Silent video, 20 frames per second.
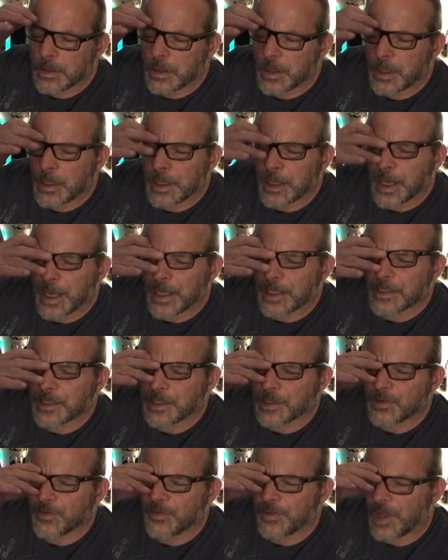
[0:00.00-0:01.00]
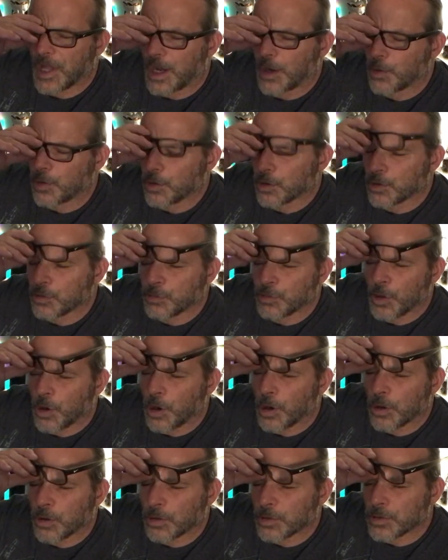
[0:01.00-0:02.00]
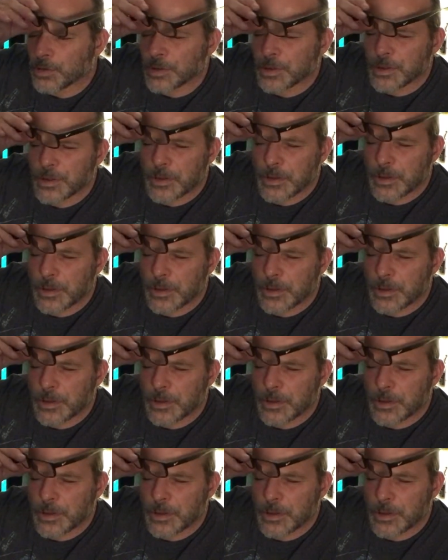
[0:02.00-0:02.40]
And as this flower grows,